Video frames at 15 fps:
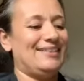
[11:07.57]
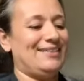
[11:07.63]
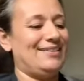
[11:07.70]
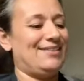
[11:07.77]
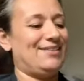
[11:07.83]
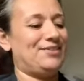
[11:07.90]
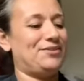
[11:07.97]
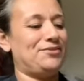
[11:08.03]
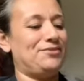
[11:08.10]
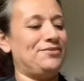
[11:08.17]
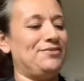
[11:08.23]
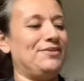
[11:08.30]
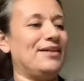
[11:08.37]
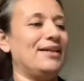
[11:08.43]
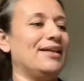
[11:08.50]
So
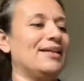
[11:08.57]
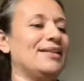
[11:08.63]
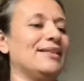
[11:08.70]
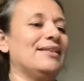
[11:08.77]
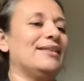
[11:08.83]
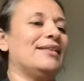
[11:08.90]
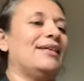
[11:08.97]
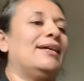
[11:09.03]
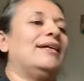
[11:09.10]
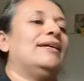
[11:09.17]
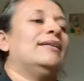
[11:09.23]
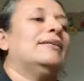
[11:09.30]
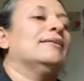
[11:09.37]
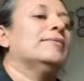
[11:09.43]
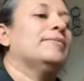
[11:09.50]
I did that.
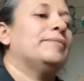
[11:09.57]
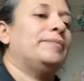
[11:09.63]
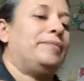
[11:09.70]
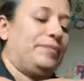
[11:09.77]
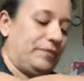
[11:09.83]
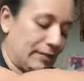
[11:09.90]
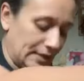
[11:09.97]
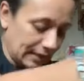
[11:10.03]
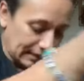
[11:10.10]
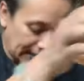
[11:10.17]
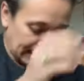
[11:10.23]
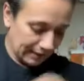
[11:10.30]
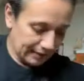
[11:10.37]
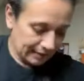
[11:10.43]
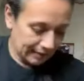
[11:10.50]

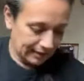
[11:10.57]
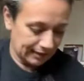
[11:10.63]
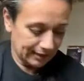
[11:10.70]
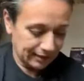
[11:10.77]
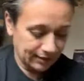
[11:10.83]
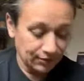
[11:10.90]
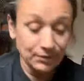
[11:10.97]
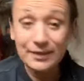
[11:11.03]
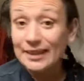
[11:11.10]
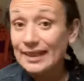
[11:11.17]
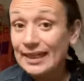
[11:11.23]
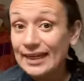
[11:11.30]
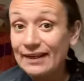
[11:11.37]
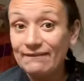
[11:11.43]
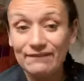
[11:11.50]
And then the other one that
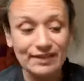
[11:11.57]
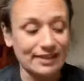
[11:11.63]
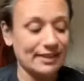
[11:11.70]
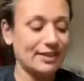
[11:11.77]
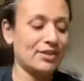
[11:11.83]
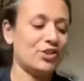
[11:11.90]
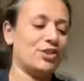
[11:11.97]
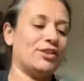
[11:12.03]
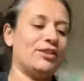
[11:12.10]
I finished,